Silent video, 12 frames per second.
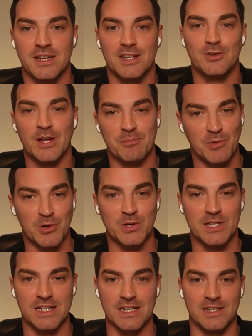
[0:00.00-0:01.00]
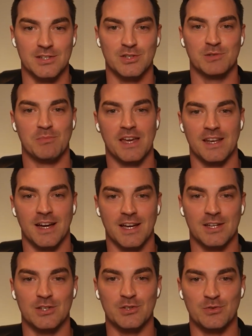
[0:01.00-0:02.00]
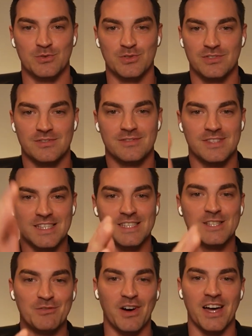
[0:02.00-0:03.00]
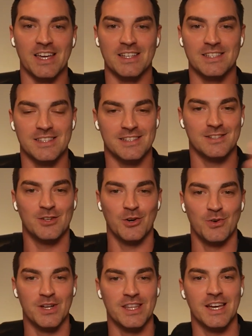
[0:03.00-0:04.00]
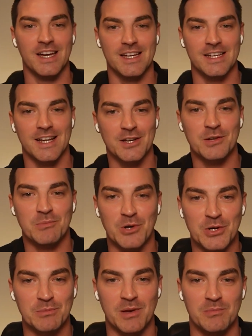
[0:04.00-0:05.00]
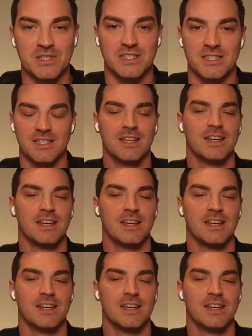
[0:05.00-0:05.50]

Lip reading: Internet marketing. And it just meant I could use this device and go online and I could market my business.